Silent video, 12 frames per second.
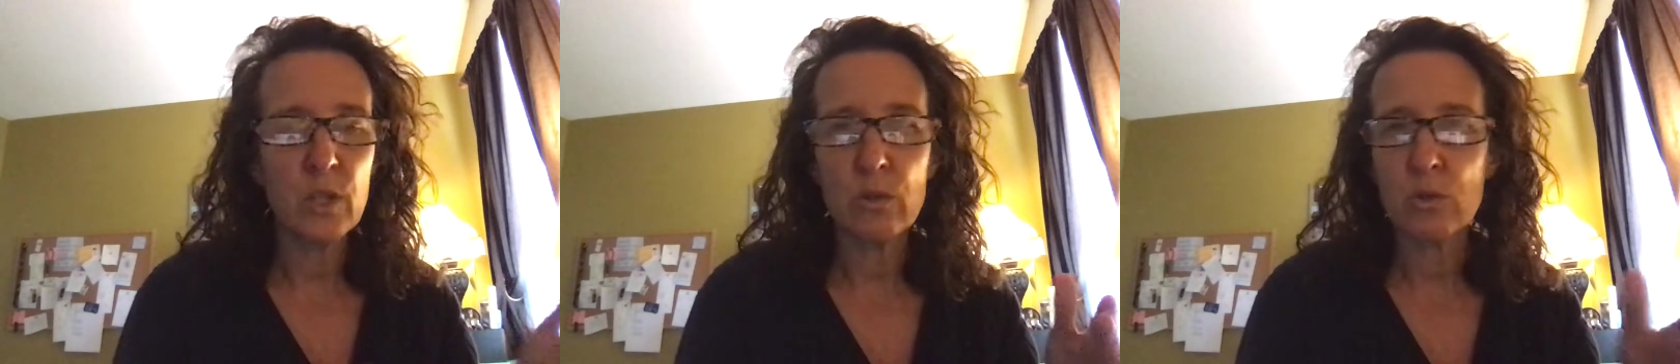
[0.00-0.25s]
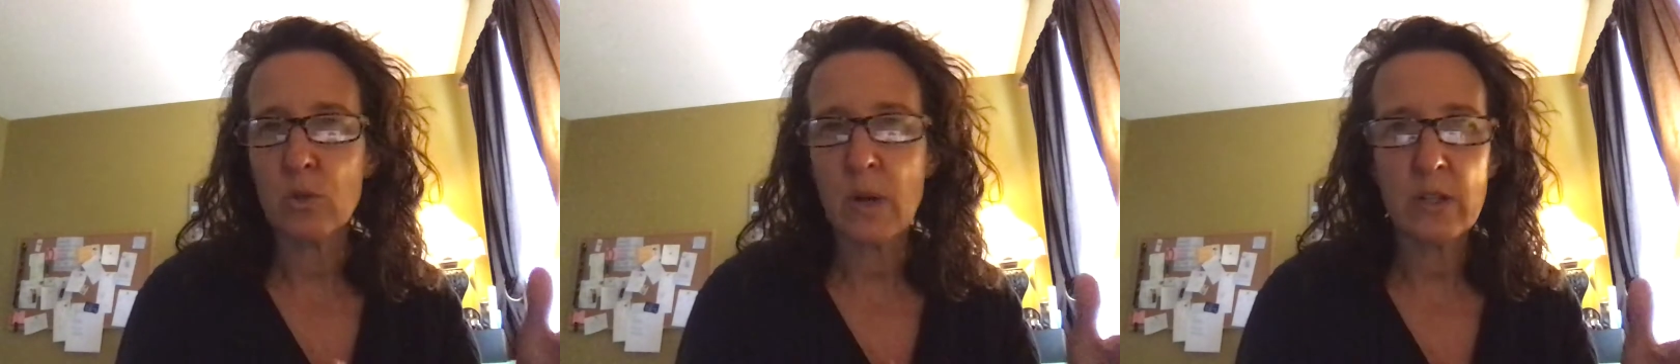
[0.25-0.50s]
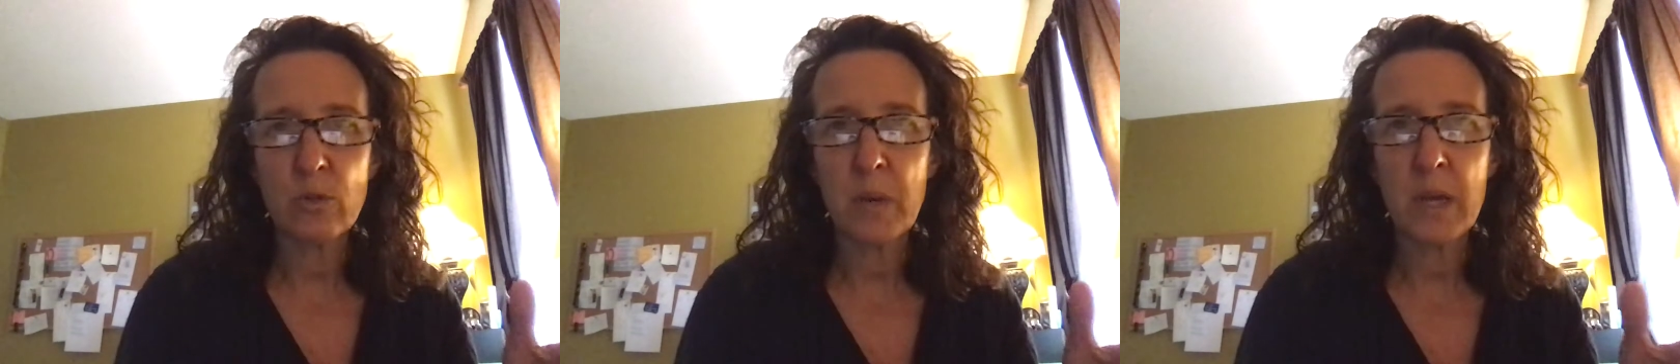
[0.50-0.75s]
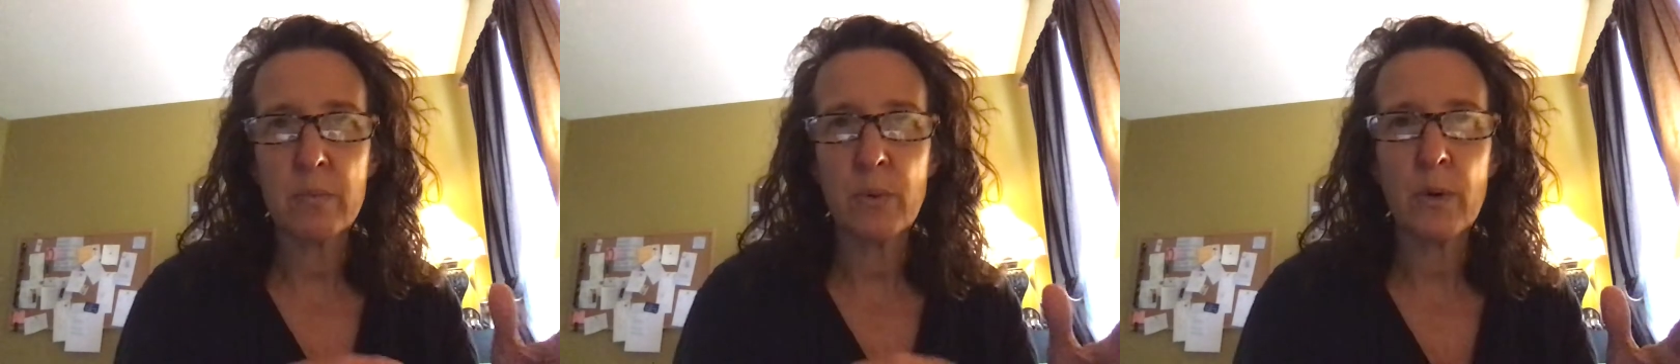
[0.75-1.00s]
scratch
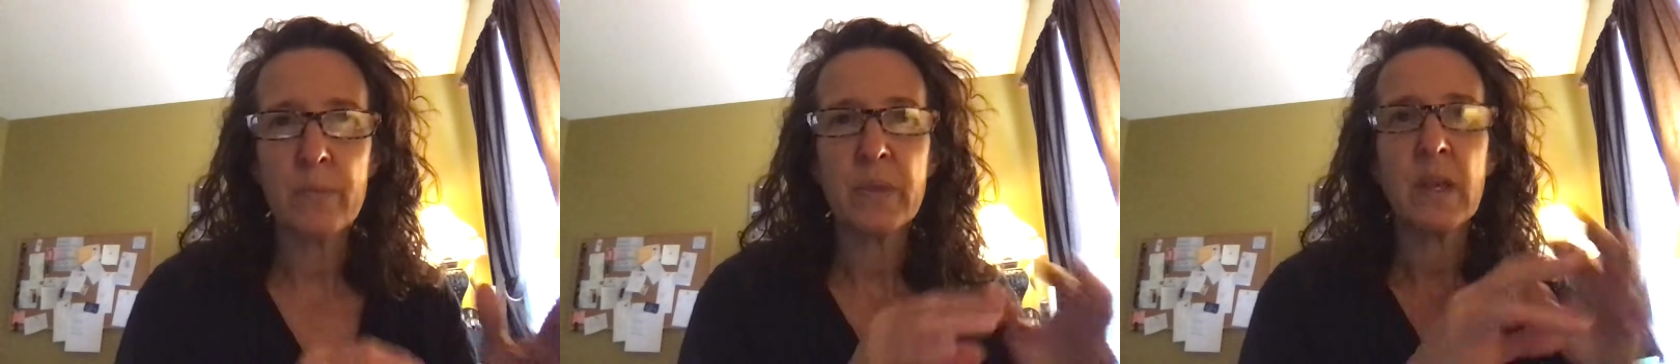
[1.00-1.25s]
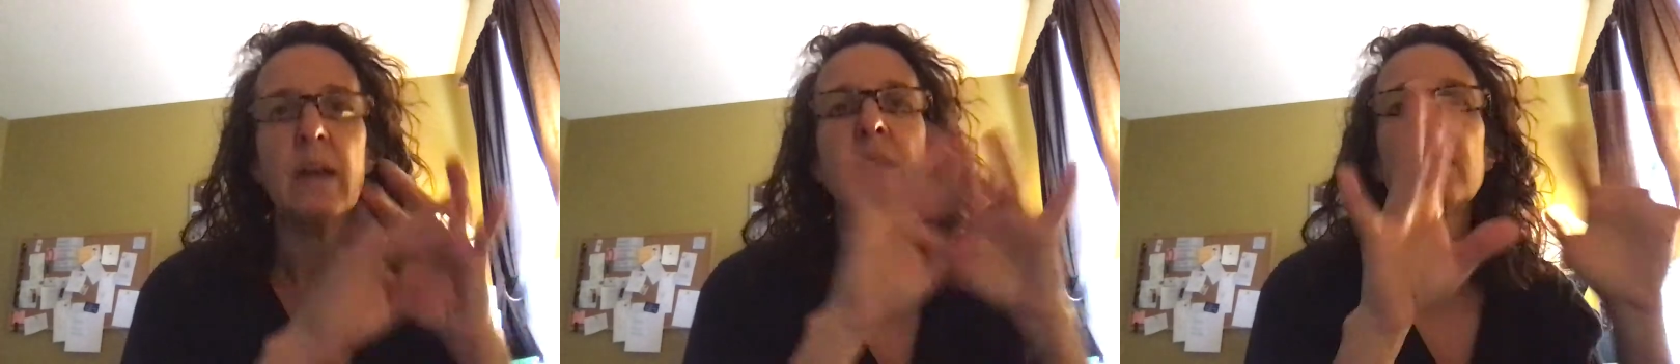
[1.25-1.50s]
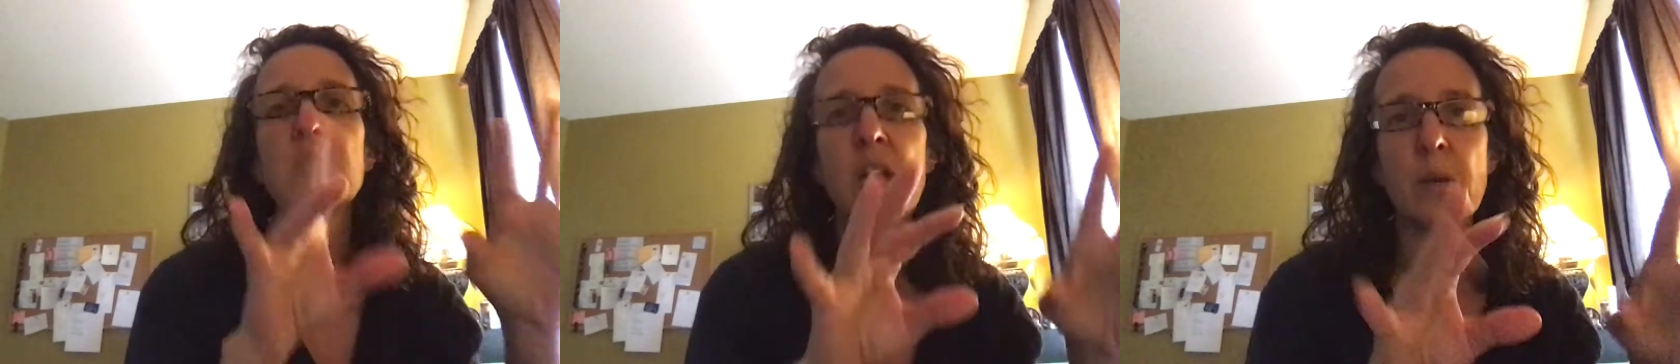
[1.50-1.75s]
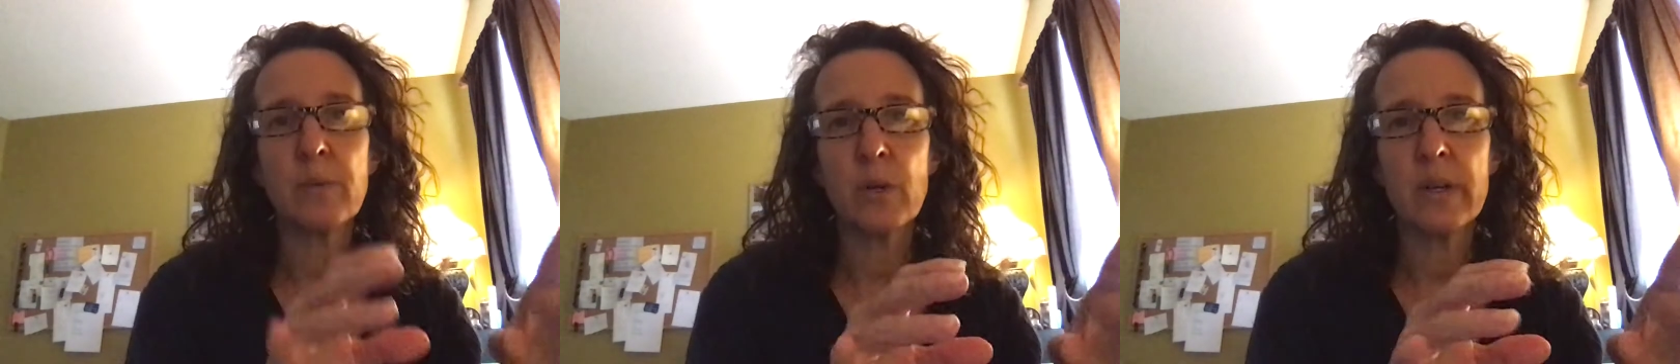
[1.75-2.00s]
paper, and then
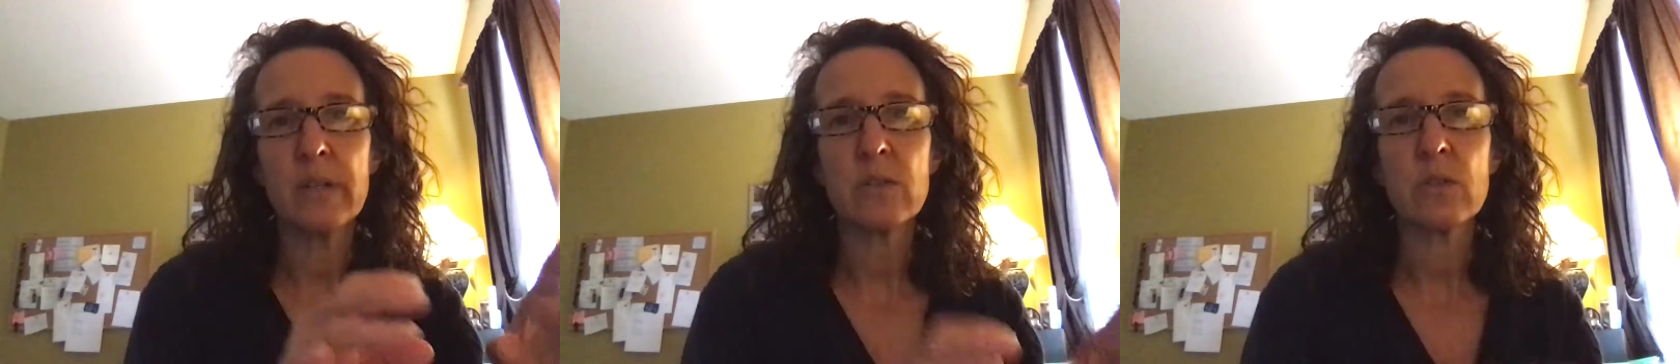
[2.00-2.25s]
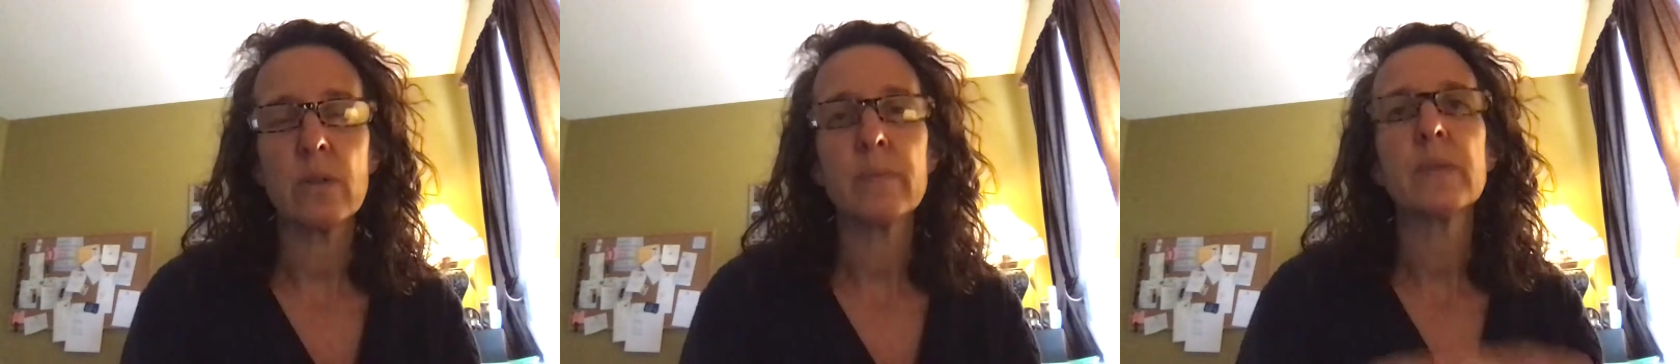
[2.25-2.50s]
type your answer.